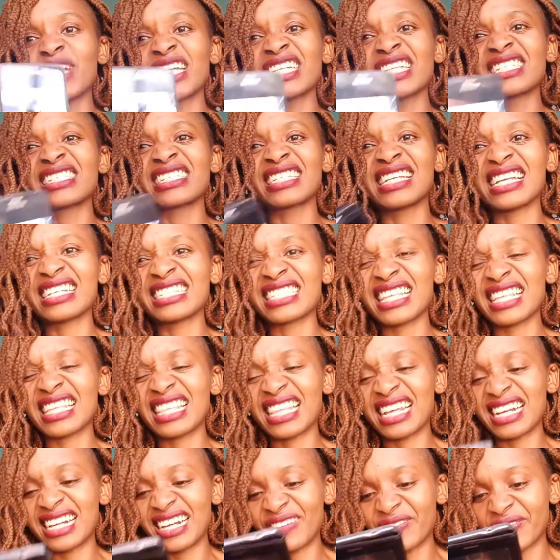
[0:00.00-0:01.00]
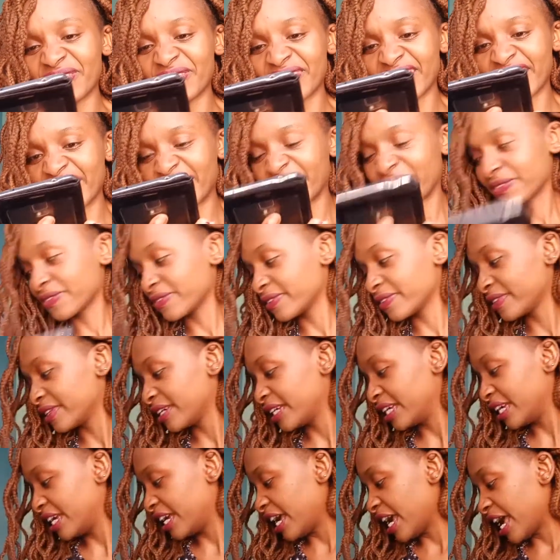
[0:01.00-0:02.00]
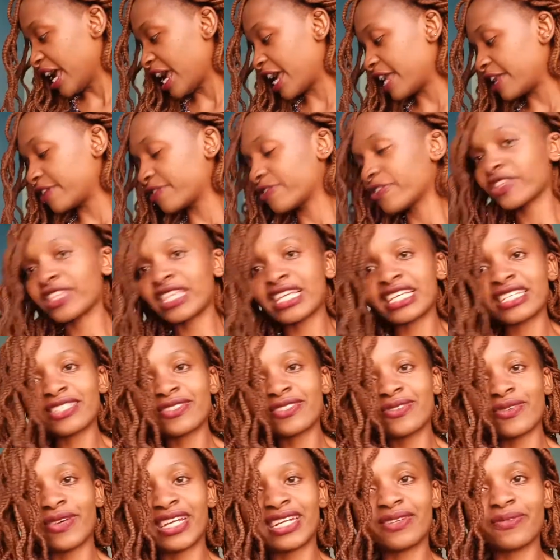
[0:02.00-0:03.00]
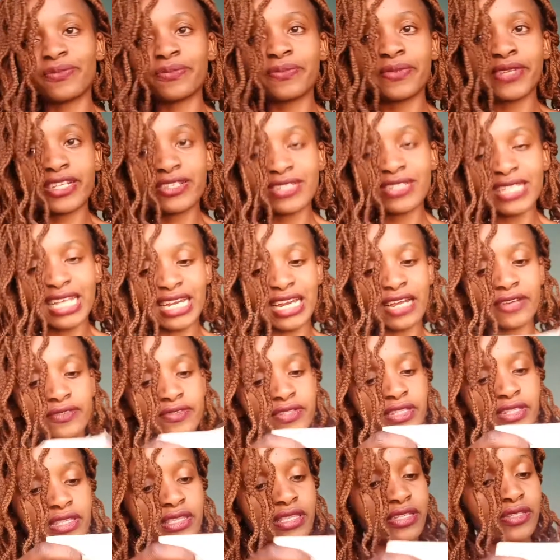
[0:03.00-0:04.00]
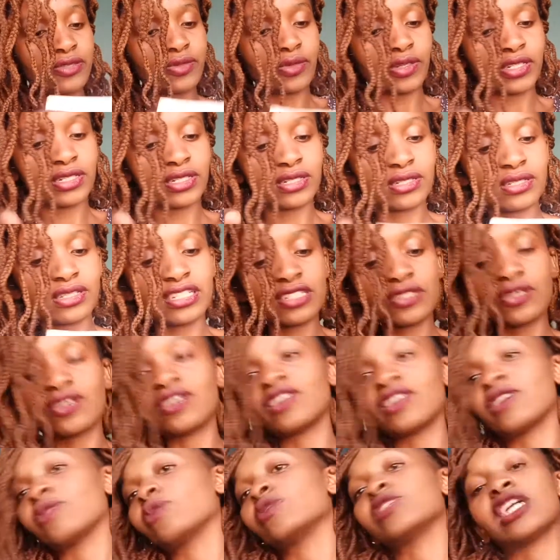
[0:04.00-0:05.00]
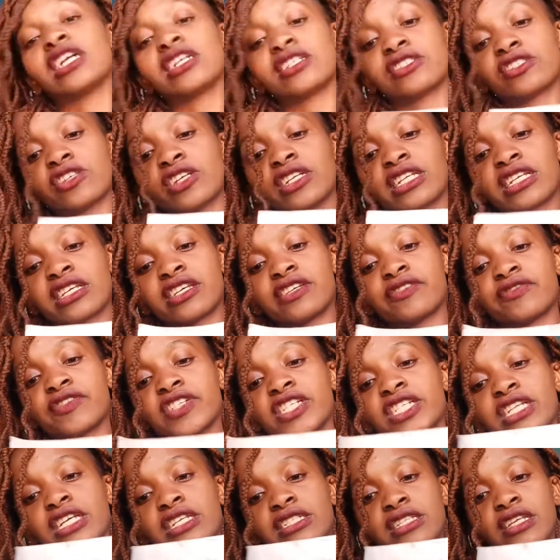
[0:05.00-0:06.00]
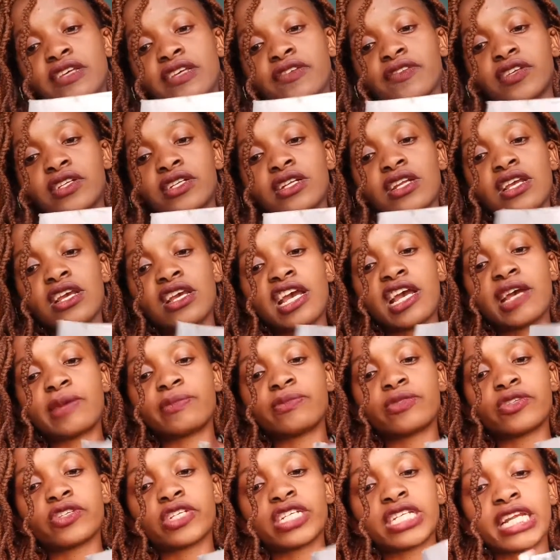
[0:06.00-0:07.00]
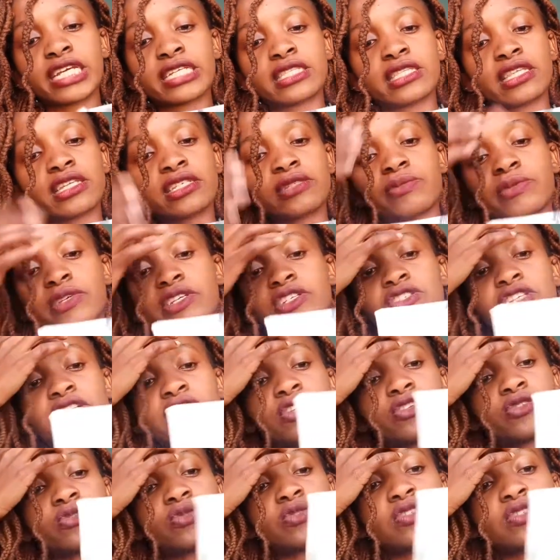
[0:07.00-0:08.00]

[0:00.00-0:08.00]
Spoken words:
I mean, it's lesser than a 5. And for this one, because I love this one I would actually give it a 7. I'm doing like this because I